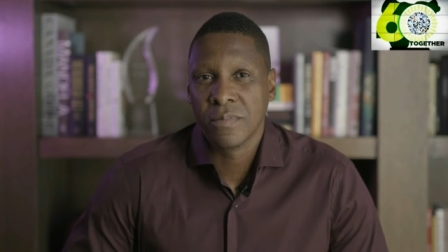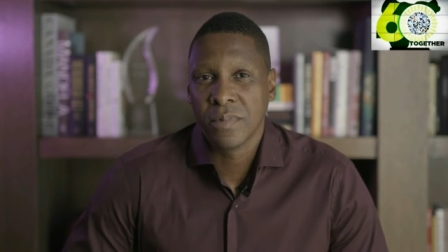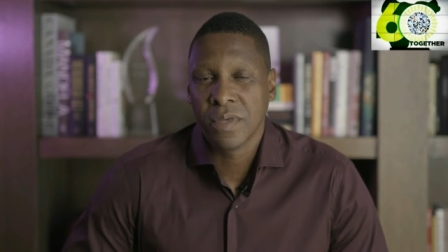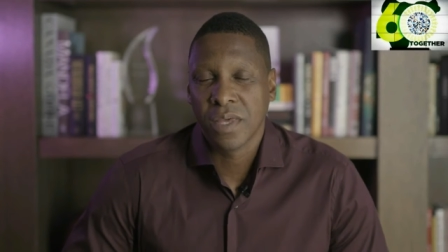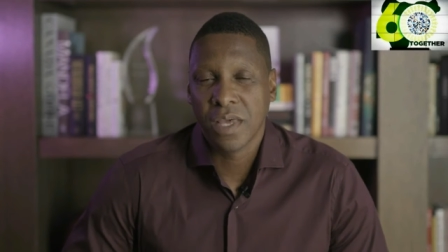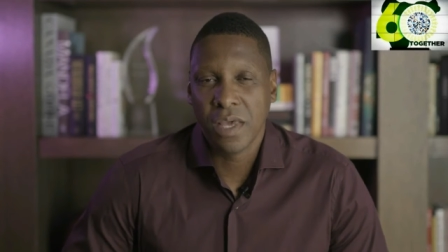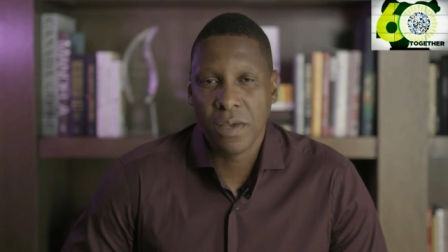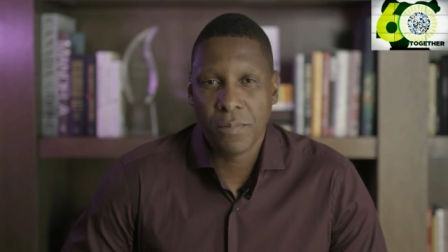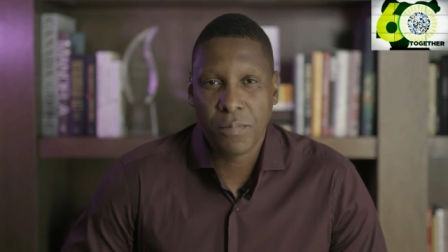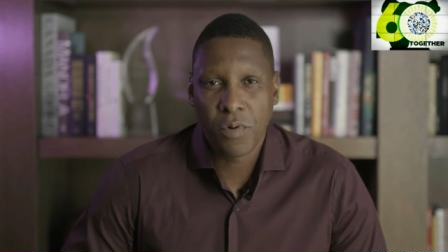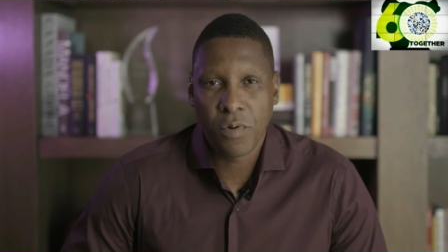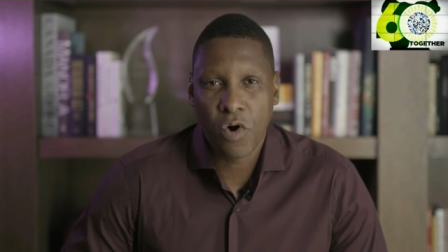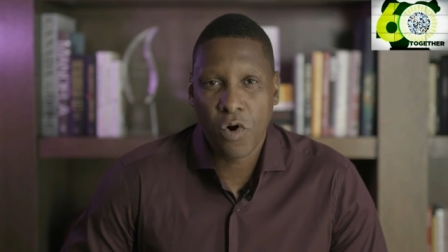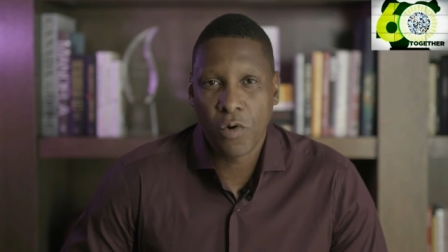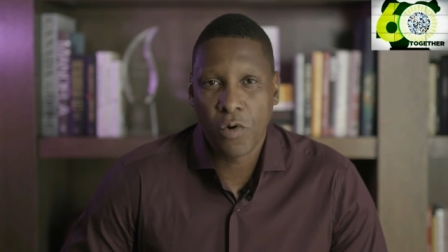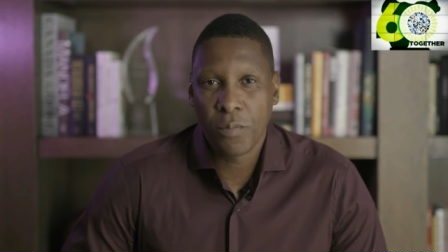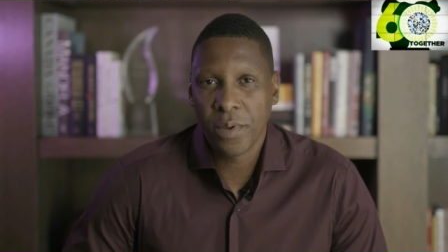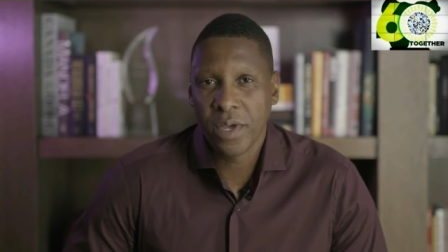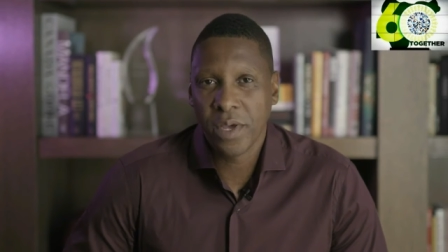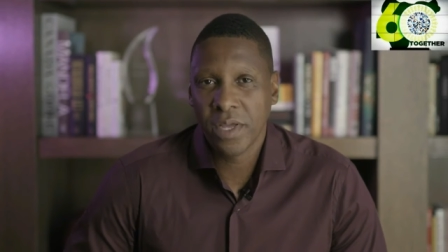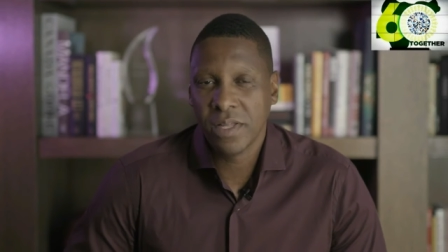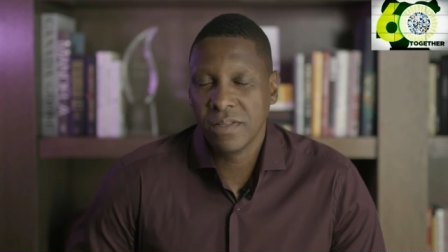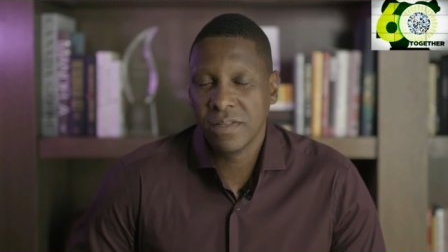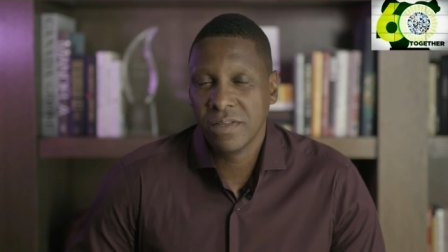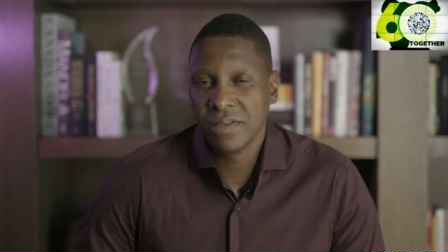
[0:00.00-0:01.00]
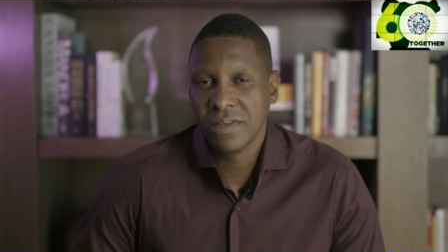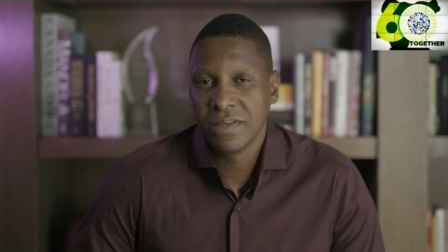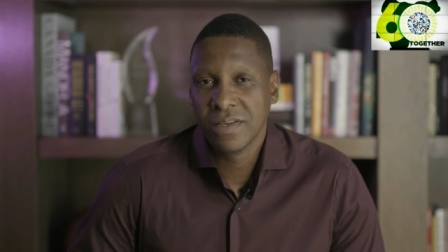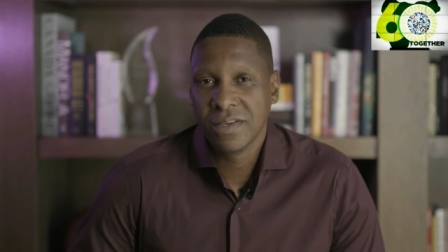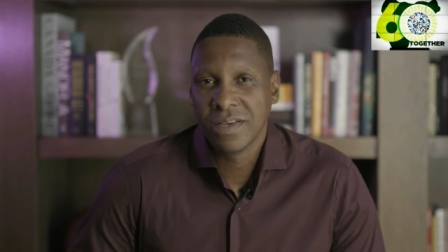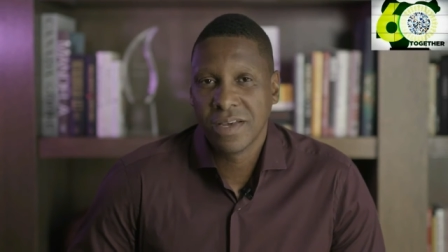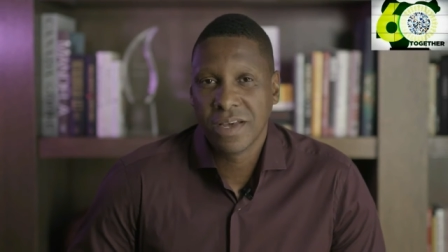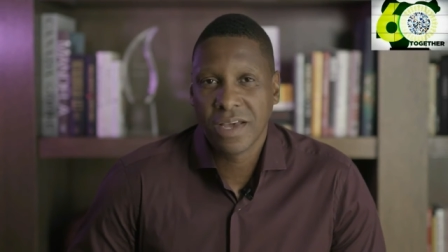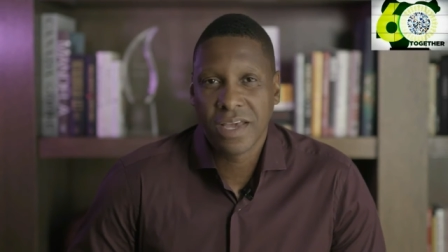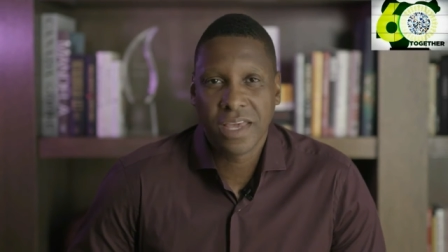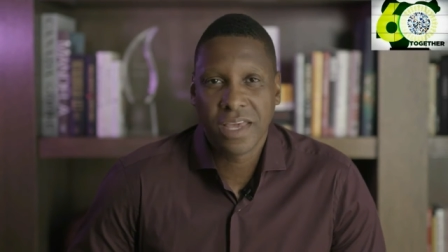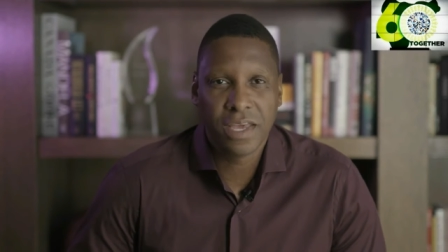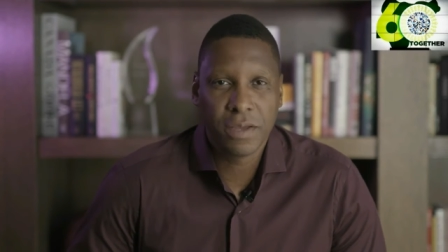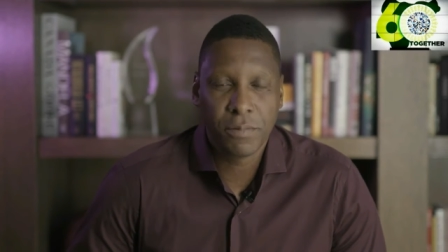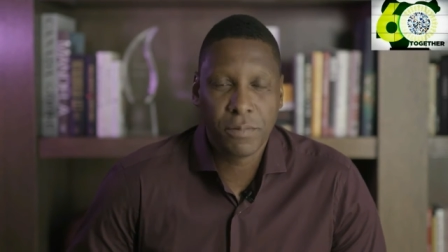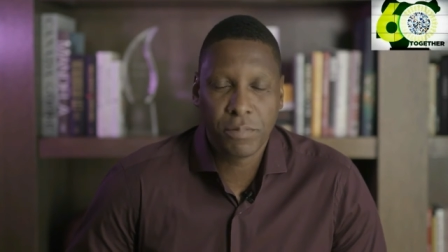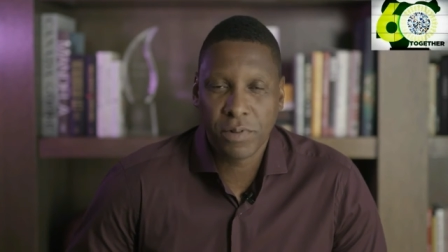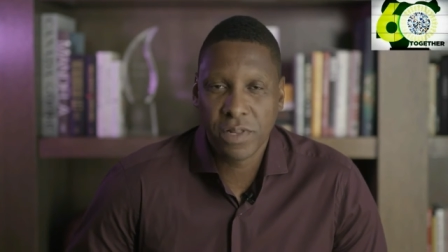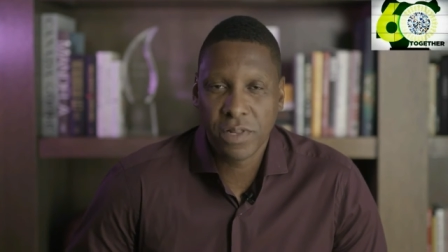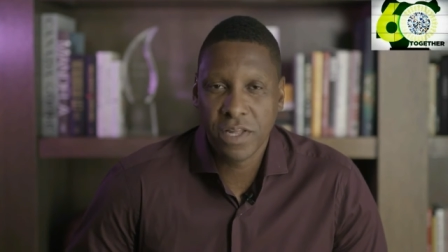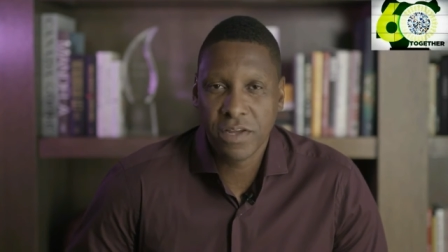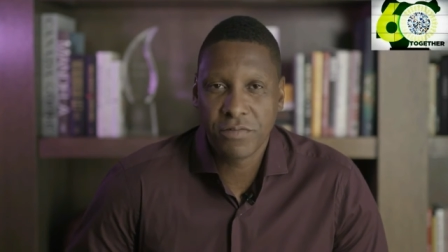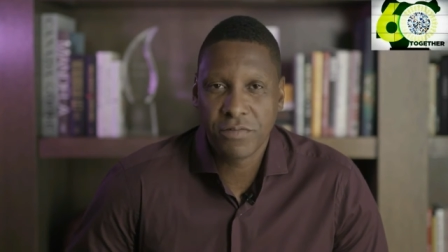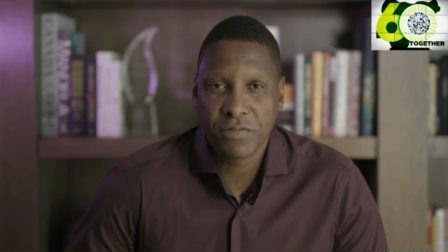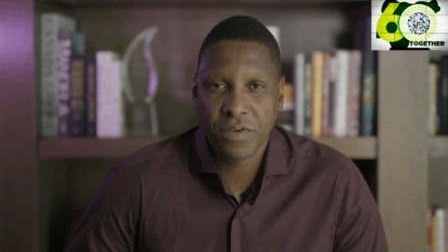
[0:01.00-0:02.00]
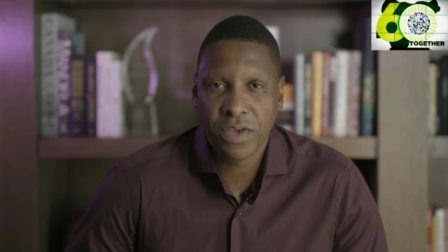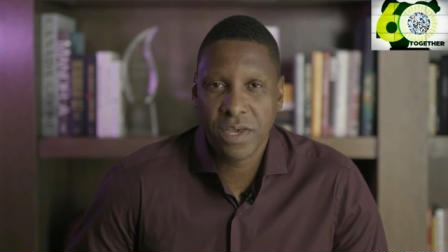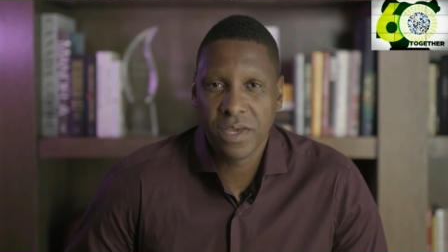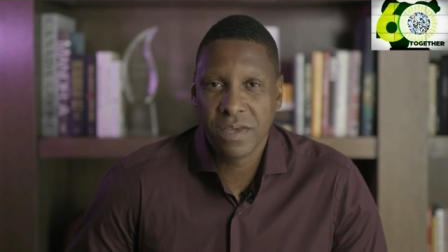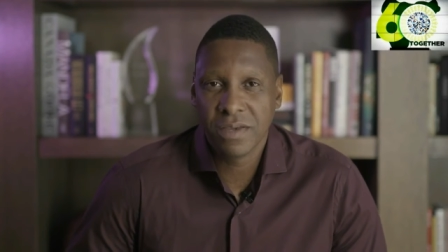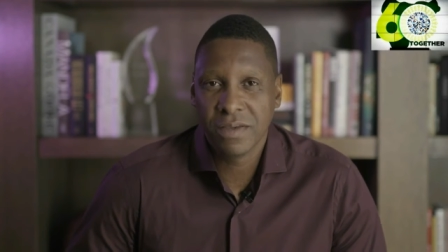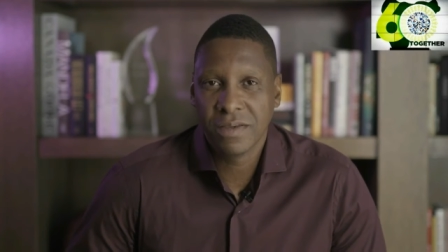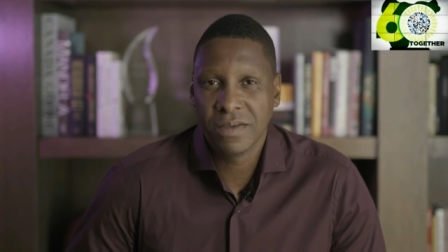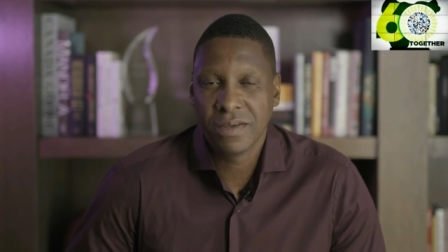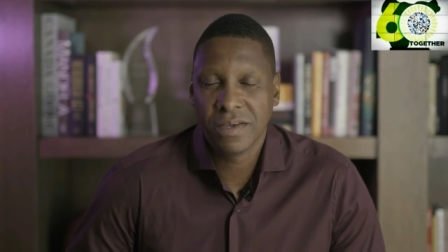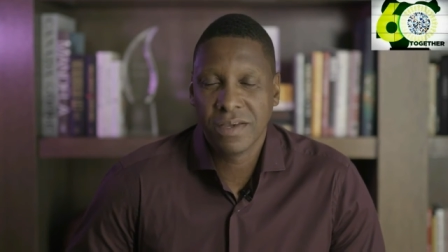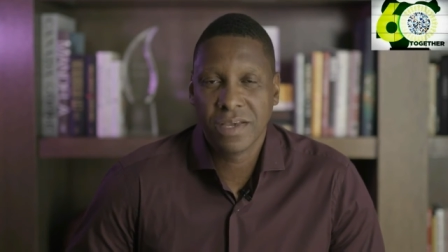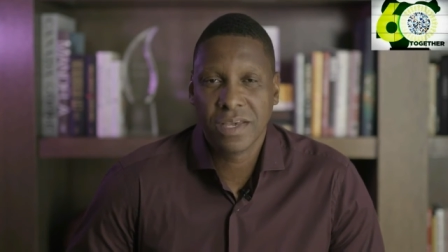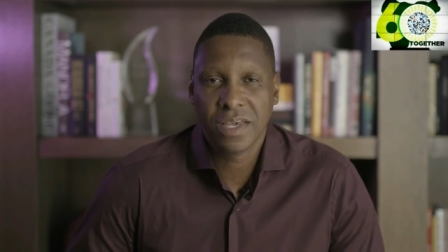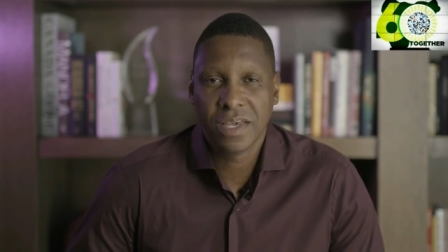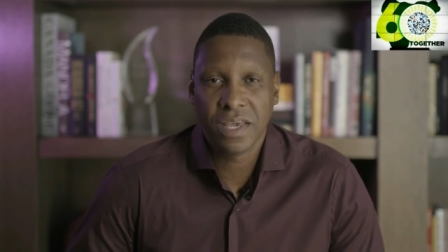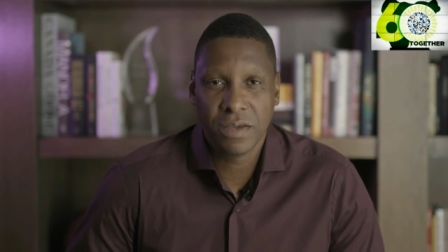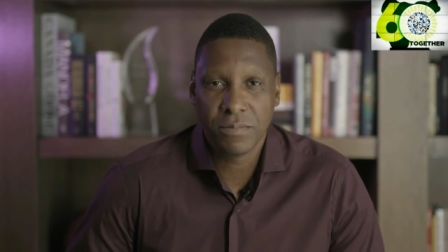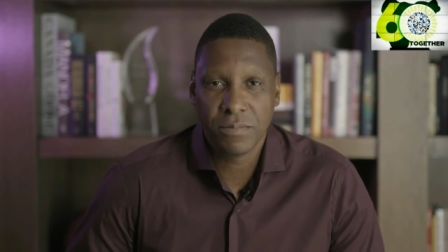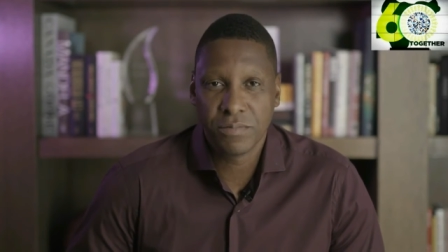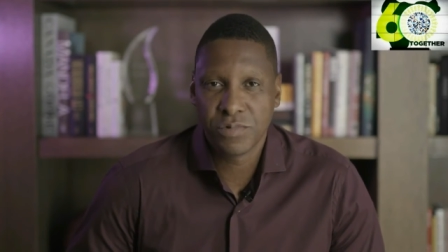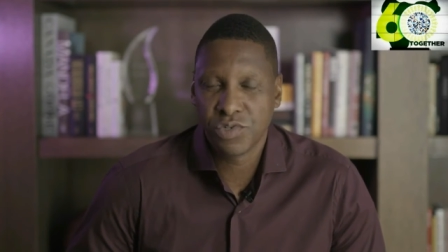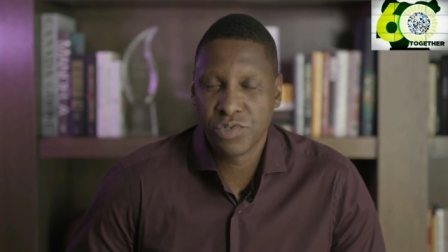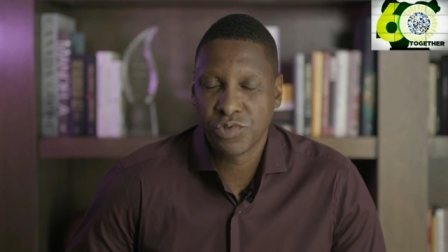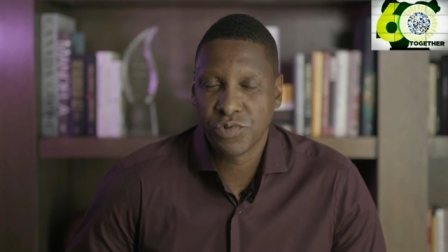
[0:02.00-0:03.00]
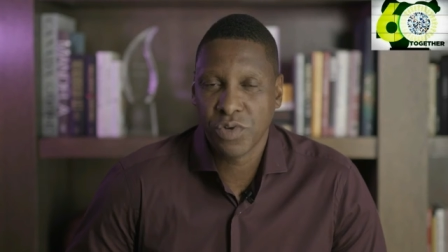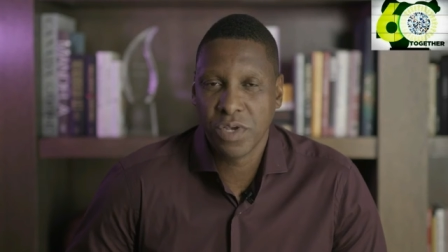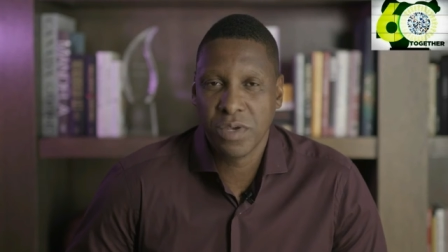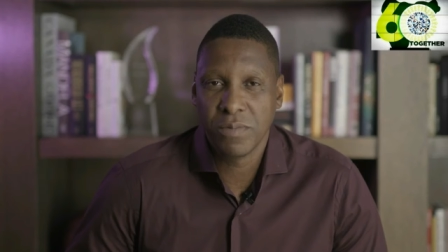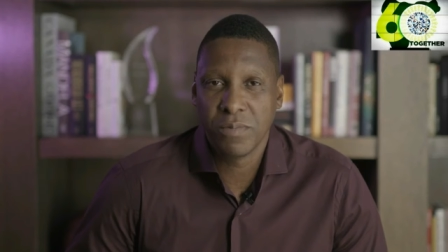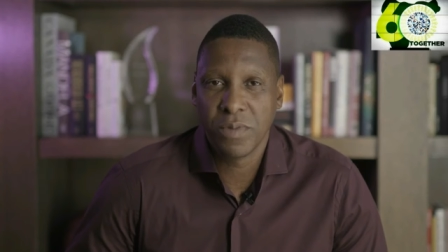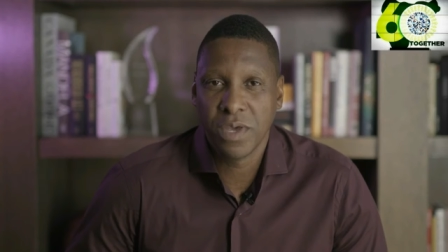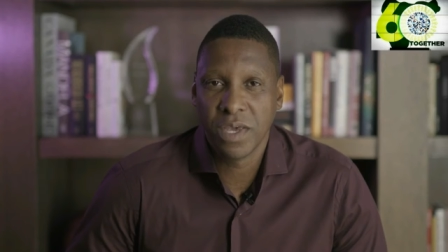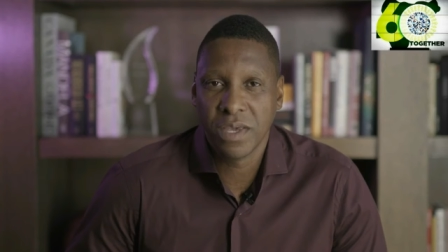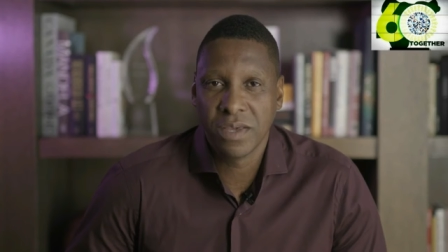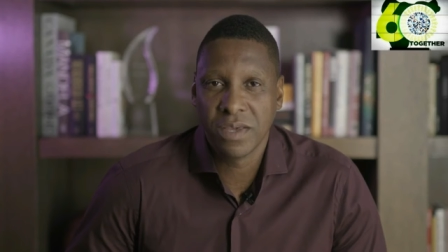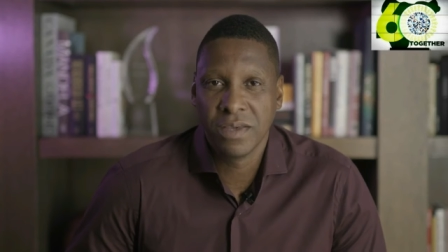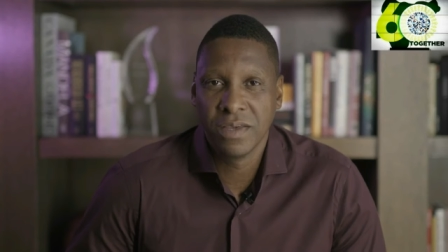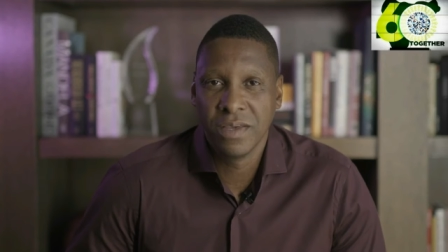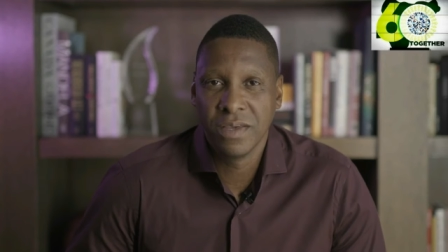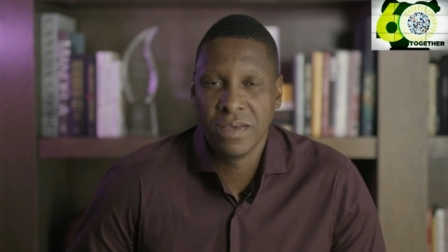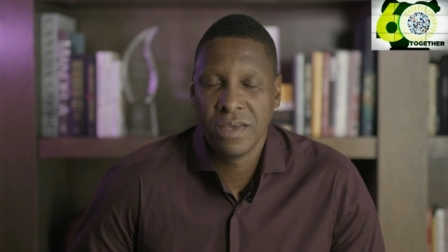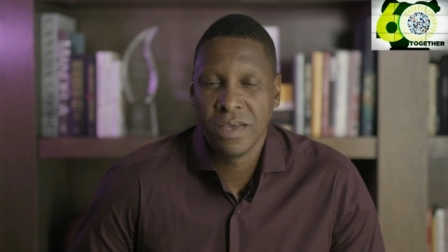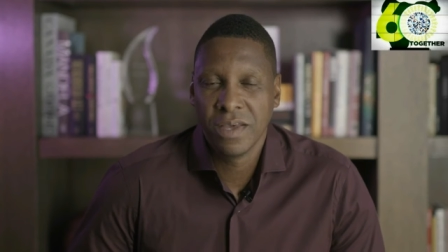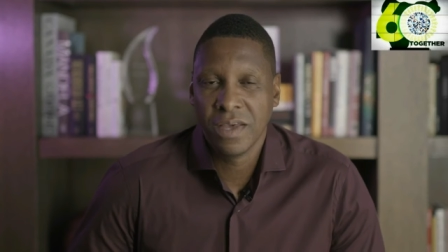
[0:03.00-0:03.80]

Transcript: keep hoping, keep living, keep dreaming.